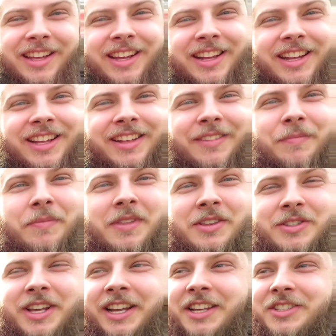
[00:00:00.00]
so
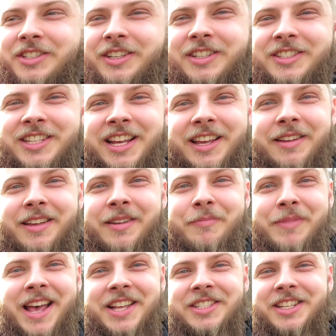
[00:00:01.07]
I guess you could say
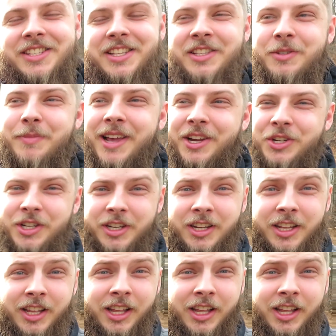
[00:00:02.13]
it passed its inspection.